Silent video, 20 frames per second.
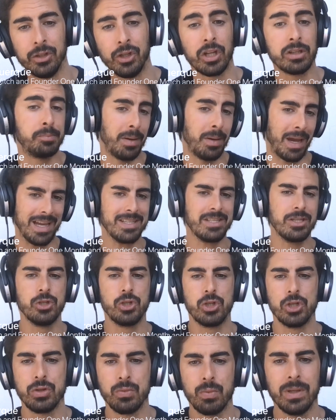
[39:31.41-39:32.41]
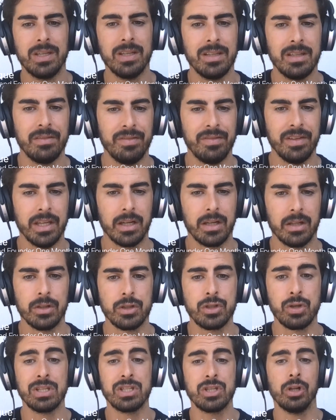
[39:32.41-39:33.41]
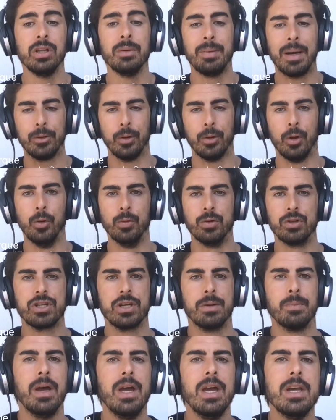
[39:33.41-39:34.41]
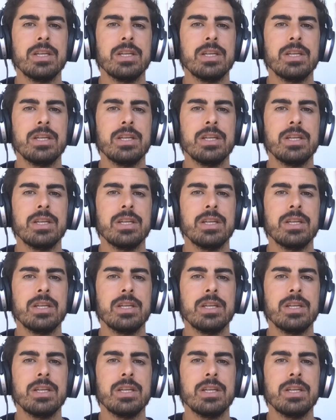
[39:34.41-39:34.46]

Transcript: not passengers within the vehicle. So it's all about ownership.